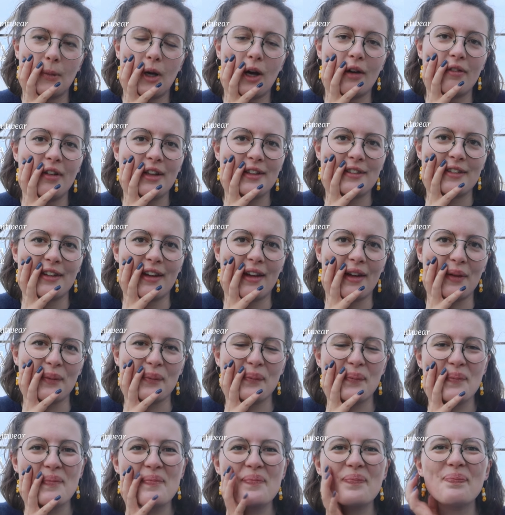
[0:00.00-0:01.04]
Arwetta.
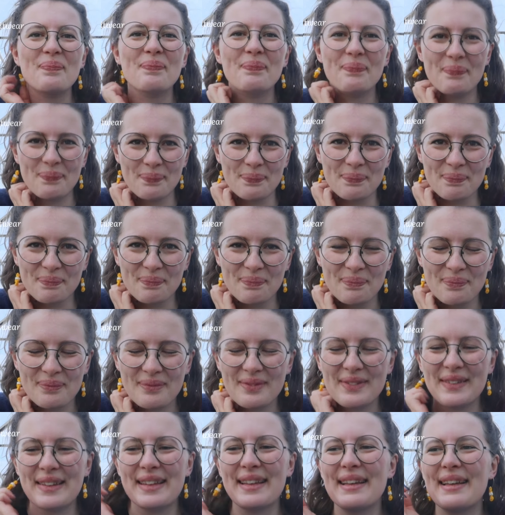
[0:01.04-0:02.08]
and hmm.
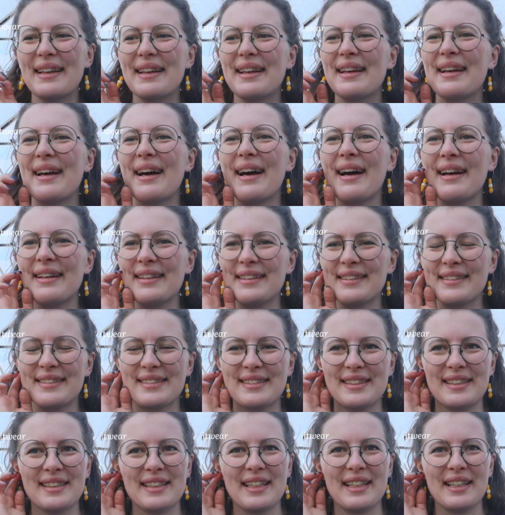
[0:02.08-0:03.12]
I knitted
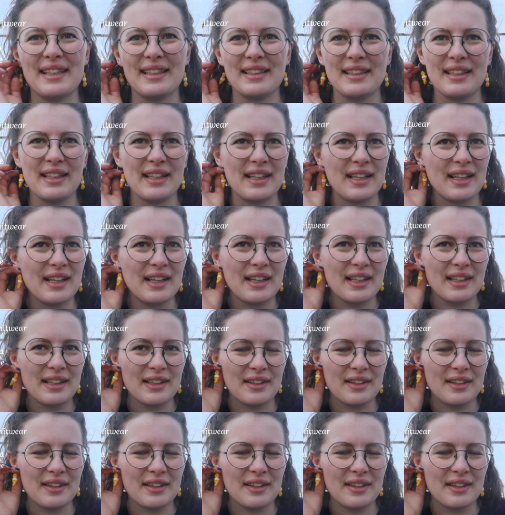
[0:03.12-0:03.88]
it in, uh,